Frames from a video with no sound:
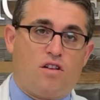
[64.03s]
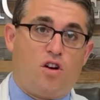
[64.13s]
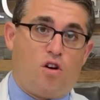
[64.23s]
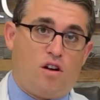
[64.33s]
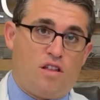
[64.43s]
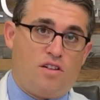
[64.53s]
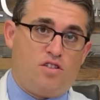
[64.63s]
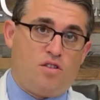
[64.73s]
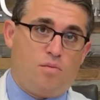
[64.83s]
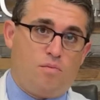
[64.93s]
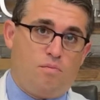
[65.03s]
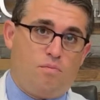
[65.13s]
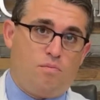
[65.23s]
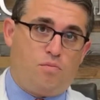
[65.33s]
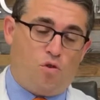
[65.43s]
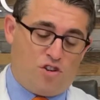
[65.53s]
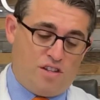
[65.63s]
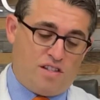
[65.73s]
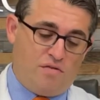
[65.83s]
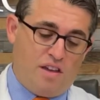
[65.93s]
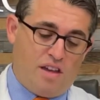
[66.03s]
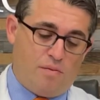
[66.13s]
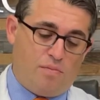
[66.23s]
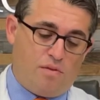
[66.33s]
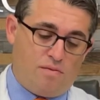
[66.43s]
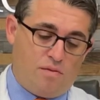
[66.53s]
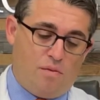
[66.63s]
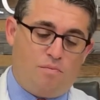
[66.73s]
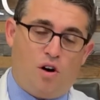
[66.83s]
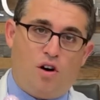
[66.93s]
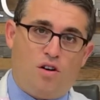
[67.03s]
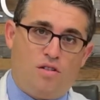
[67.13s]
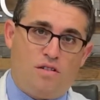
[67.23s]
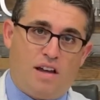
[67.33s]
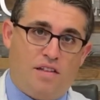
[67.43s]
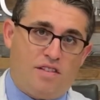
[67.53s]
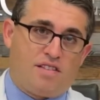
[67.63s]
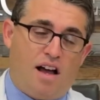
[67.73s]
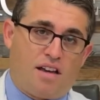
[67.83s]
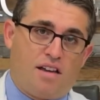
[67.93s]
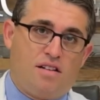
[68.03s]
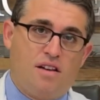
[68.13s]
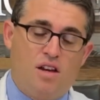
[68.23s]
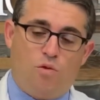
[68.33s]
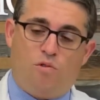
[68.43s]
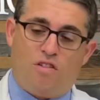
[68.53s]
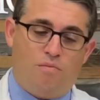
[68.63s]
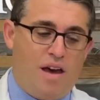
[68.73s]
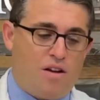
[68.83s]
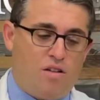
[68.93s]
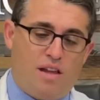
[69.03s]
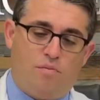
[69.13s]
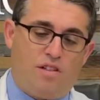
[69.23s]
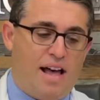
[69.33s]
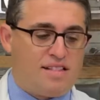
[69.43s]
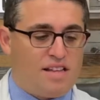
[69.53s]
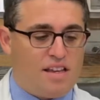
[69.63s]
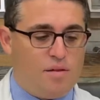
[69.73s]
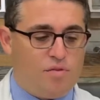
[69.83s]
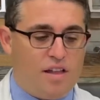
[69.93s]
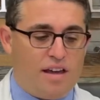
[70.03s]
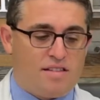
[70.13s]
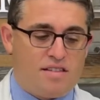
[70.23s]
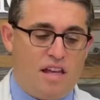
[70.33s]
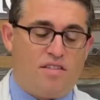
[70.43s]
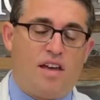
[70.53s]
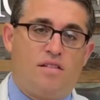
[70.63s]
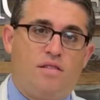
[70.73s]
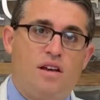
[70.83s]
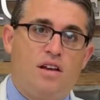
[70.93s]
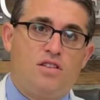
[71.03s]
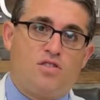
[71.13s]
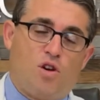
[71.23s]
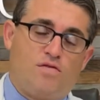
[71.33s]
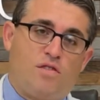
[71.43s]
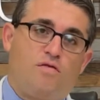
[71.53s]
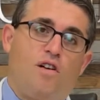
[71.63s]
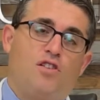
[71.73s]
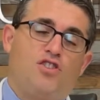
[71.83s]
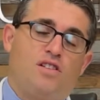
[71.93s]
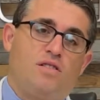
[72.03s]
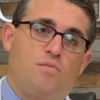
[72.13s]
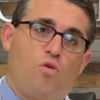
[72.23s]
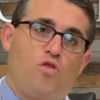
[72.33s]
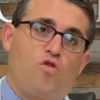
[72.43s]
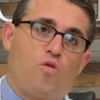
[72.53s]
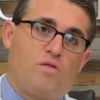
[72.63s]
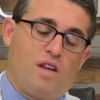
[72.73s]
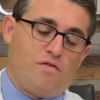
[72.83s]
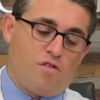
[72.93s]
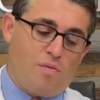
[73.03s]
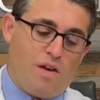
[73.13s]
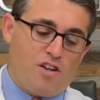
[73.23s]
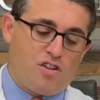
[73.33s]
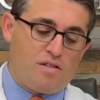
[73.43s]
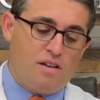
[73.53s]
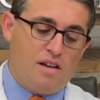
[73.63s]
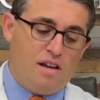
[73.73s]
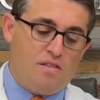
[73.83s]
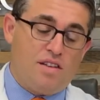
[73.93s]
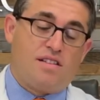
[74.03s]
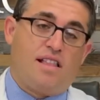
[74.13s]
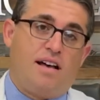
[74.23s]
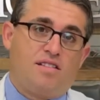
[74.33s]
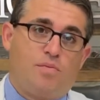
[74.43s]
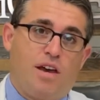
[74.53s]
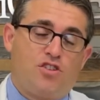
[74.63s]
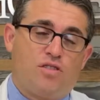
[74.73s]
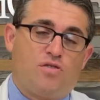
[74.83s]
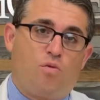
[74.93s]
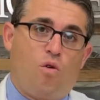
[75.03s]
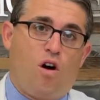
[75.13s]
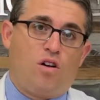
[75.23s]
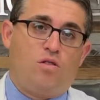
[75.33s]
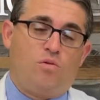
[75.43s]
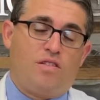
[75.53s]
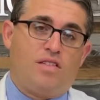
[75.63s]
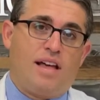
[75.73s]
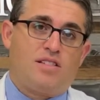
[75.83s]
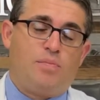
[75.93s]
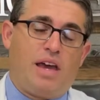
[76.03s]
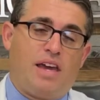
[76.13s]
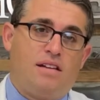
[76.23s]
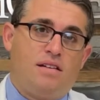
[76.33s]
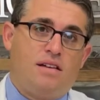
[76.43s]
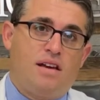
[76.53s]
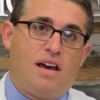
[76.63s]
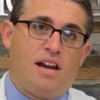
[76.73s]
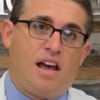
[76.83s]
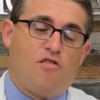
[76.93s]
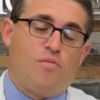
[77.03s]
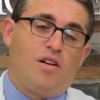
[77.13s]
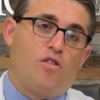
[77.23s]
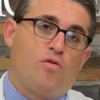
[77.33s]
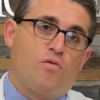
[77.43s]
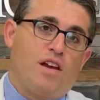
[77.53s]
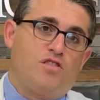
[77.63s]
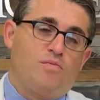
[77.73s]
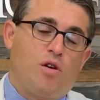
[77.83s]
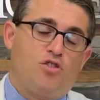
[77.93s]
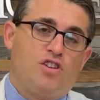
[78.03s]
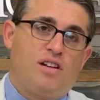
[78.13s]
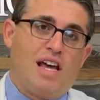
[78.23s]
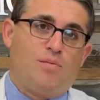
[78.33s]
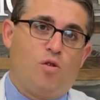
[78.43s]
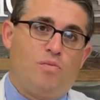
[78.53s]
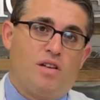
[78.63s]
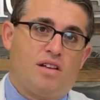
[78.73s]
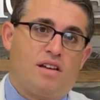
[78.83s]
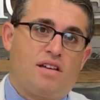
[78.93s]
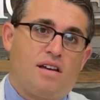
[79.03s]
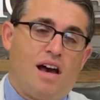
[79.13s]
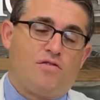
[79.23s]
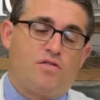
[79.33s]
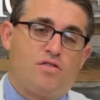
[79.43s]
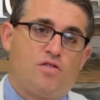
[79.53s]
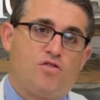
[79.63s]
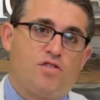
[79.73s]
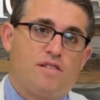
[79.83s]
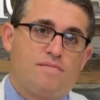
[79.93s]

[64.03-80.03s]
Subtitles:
cartilage portions of the hip, the ball and the socket, with metal and plastic implants that then serve to function more normally for the patient. This allows the patient to walk with less pain and have better range of motion and mobility after the surgery.